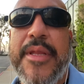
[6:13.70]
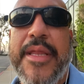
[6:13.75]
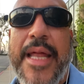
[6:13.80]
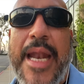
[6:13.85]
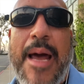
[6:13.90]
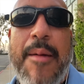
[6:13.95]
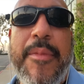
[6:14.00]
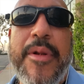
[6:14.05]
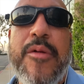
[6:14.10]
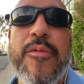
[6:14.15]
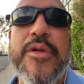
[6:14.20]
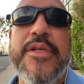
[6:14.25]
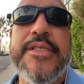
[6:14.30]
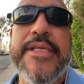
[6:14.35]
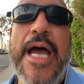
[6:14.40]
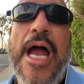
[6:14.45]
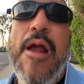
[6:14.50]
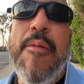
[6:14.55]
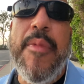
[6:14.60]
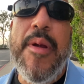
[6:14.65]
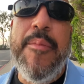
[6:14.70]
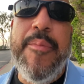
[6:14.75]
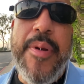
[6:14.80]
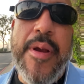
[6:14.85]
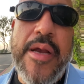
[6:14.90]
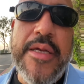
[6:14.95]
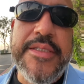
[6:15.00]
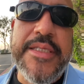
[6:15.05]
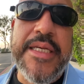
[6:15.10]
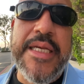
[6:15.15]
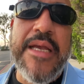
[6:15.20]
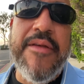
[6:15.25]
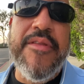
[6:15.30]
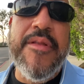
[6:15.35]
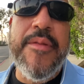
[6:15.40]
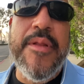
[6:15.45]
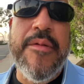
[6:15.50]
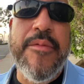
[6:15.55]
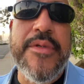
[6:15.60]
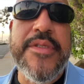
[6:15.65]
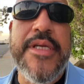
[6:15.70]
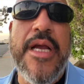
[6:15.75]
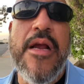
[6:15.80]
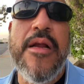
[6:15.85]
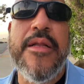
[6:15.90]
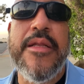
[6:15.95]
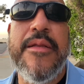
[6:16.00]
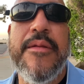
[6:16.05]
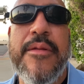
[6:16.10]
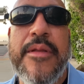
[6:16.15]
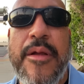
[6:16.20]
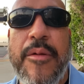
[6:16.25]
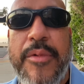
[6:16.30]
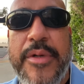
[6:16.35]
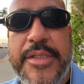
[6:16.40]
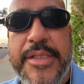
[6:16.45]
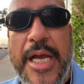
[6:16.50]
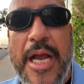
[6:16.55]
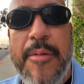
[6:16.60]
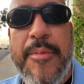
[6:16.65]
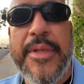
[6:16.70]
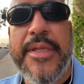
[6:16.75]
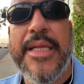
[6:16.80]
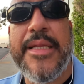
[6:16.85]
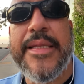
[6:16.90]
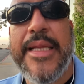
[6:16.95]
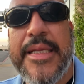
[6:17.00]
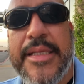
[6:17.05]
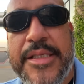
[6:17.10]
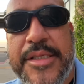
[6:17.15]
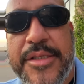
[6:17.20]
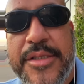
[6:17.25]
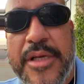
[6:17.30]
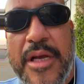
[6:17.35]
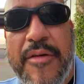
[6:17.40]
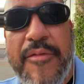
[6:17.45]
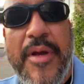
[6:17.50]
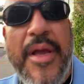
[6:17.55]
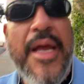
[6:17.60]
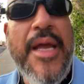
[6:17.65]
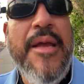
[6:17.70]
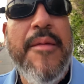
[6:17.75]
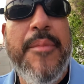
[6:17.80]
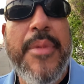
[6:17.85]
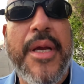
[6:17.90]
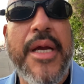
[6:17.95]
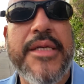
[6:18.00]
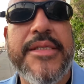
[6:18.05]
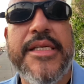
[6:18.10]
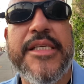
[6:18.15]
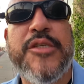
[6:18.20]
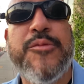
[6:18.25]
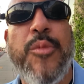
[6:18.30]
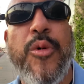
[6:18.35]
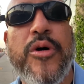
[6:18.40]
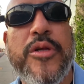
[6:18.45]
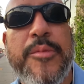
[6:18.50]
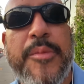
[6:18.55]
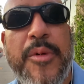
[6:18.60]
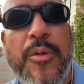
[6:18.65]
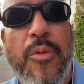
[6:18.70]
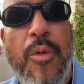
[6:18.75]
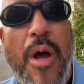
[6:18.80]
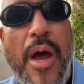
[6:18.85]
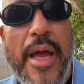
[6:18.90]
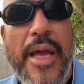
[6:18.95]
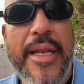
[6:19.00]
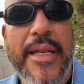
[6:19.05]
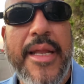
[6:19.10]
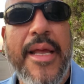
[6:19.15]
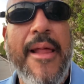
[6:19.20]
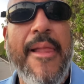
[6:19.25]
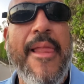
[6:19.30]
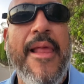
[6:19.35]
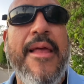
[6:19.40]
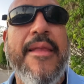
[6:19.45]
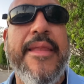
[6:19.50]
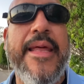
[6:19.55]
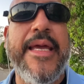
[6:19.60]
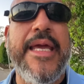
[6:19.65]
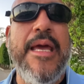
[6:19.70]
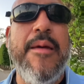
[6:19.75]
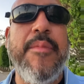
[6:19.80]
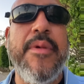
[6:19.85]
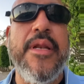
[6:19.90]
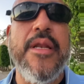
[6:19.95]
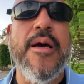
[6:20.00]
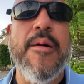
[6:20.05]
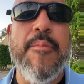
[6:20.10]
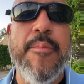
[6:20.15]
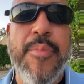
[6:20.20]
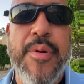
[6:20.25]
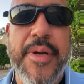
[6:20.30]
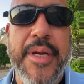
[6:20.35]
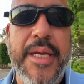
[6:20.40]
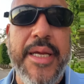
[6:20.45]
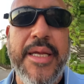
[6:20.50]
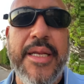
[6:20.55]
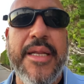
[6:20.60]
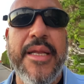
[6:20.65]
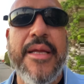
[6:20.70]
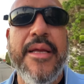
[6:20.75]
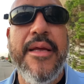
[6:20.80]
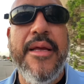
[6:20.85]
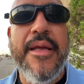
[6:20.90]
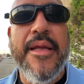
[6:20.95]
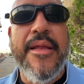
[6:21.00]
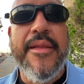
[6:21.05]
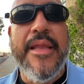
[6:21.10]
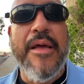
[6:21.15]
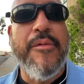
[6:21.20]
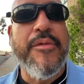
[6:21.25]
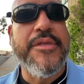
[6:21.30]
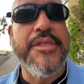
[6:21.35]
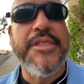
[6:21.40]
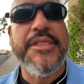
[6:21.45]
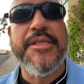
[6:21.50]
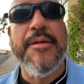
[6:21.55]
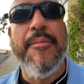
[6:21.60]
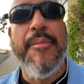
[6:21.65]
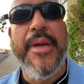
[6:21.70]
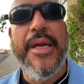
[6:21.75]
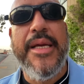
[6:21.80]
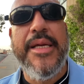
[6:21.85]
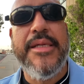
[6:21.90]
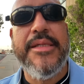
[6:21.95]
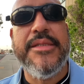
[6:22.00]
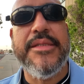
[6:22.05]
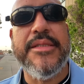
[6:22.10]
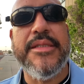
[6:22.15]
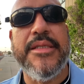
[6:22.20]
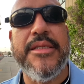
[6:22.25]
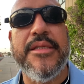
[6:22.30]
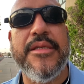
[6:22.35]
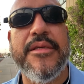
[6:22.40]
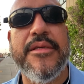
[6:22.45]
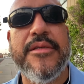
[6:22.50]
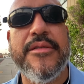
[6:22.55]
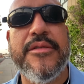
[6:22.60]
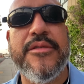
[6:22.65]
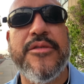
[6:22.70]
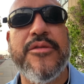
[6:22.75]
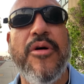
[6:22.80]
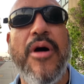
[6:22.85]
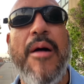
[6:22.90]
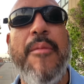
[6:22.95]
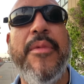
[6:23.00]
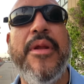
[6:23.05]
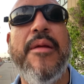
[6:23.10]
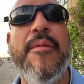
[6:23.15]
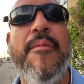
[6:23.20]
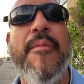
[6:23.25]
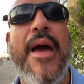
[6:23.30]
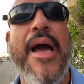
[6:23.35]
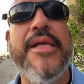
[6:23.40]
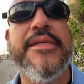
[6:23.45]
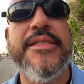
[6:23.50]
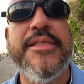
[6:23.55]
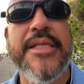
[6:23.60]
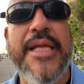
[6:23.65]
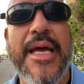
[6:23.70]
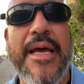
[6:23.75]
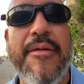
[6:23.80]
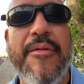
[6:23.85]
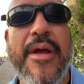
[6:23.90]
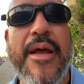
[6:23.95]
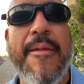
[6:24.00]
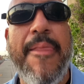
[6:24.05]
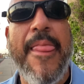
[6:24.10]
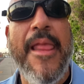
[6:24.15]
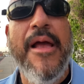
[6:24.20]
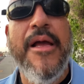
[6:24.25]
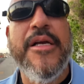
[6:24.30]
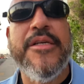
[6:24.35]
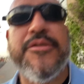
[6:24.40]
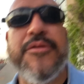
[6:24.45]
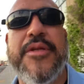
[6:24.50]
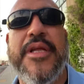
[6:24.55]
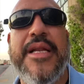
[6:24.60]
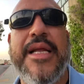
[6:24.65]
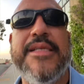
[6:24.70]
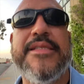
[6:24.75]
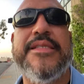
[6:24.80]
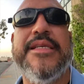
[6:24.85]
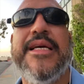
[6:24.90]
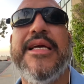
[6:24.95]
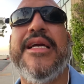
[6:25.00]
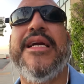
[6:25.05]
that I'm going to retire my parents and give them the retirement the retirement that they deserve because they spoiled me rotten. They gave me an upbringing that was just amazing. So I'm going to imagine that, right? So then I say,